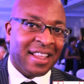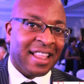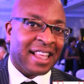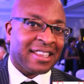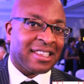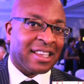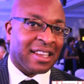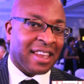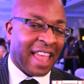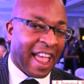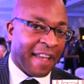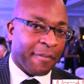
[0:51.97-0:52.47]

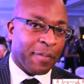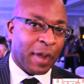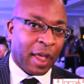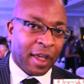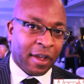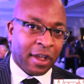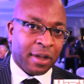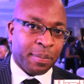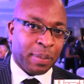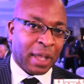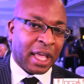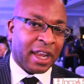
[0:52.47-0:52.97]
That's the
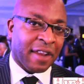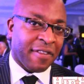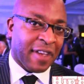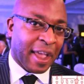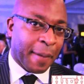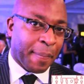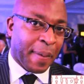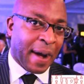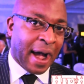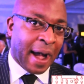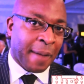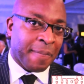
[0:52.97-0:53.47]
lifeblood of
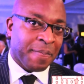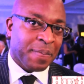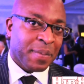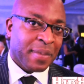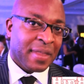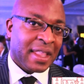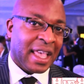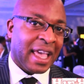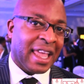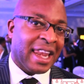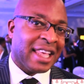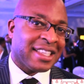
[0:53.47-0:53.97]
hip hop,
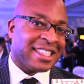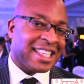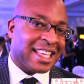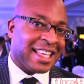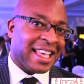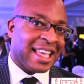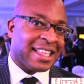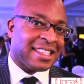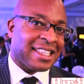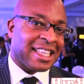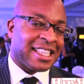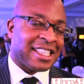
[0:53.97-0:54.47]
and
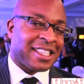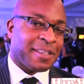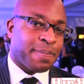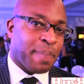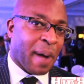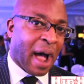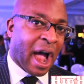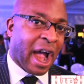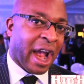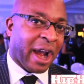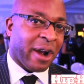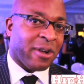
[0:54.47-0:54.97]
it's
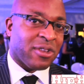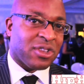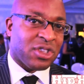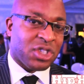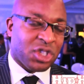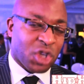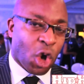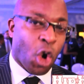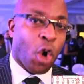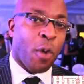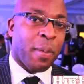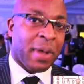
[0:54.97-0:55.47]
inspired
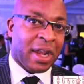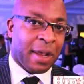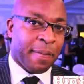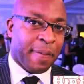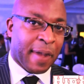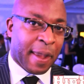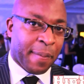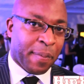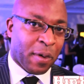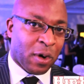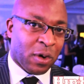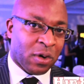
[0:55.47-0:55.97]
so many
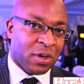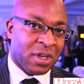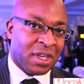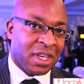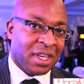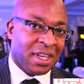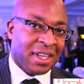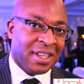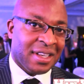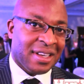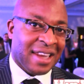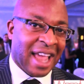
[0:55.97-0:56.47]
people,
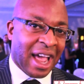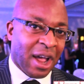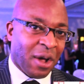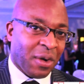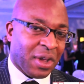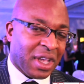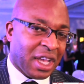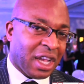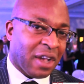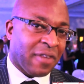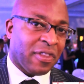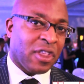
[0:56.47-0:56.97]
not
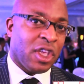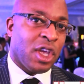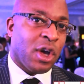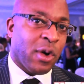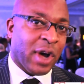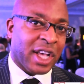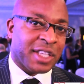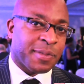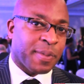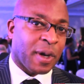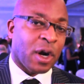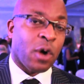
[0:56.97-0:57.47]
only here in the
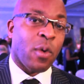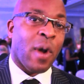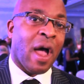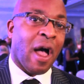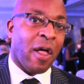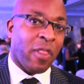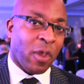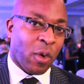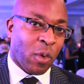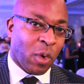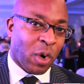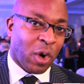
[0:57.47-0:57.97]
U.S. but
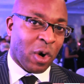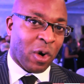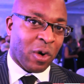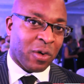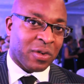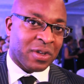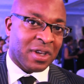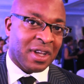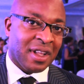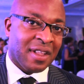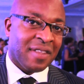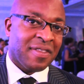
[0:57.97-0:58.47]
around the
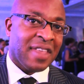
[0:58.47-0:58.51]
world.